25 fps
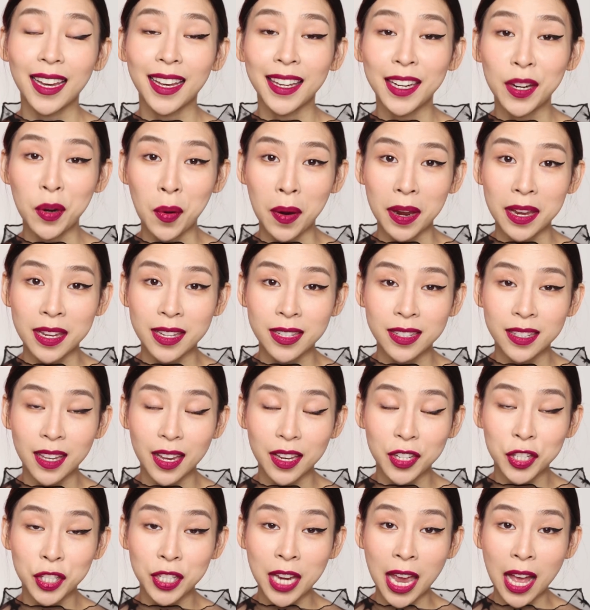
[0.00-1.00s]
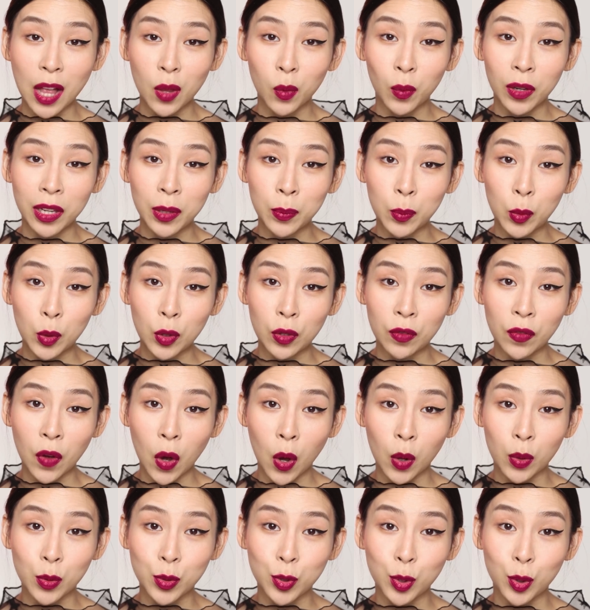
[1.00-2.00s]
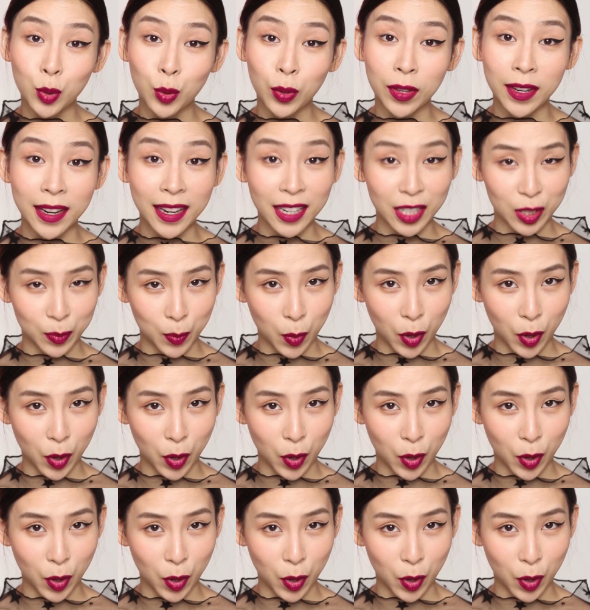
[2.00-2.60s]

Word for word: Anyways, shall we move on to the next